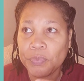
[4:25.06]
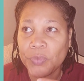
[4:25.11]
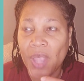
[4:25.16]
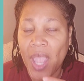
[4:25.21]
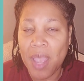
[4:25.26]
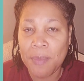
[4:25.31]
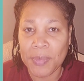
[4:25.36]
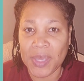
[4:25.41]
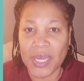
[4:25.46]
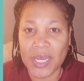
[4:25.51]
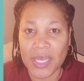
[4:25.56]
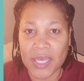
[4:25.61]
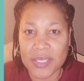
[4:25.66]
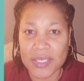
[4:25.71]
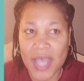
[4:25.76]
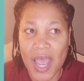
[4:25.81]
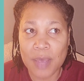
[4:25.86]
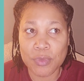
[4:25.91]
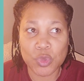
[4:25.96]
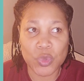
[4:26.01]
And many a
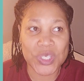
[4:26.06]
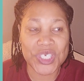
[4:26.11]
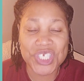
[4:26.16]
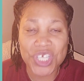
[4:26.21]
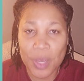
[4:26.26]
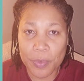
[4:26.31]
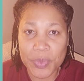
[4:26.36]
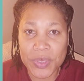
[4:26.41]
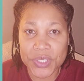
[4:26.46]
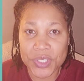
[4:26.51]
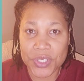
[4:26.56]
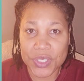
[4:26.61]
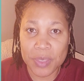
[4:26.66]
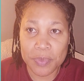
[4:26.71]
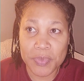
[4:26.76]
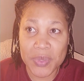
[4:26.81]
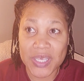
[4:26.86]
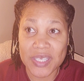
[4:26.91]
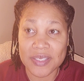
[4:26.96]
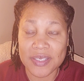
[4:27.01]
times we jump into the
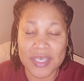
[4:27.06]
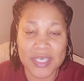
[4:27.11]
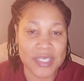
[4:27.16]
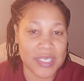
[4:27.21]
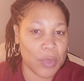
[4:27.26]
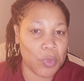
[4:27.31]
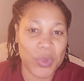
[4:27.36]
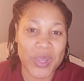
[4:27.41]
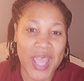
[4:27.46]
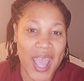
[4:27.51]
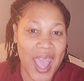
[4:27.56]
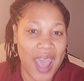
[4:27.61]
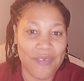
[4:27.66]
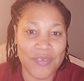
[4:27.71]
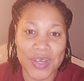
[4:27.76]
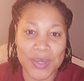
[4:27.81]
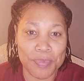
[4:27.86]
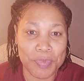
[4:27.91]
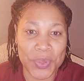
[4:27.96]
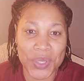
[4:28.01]
business and we
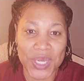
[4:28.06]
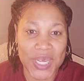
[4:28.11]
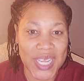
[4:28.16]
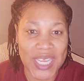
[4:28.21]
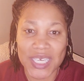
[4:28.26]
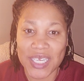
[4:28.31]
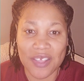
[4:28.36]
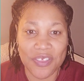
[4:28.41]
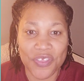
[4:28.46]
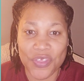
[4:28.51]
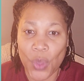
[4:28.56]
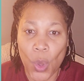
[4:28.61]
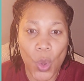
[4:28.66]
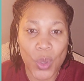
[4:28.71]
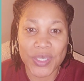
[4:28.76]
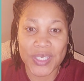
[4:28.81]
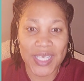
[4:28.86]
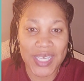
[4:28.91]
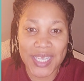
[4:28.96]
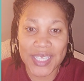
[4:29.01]
haven't put any
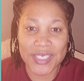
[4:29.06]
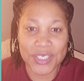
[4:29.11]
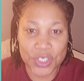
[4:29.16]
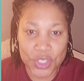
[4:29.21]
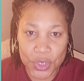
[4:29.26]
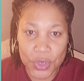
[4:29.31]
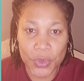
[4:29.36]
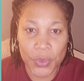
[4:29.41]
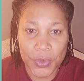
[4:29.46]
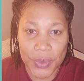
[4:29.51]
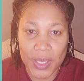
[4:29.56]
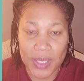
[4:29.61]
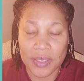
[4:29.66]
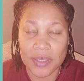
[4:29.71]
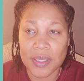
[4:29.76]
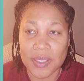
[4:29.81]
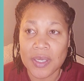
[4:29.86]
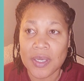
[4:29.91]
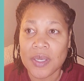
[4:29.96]
thought into it.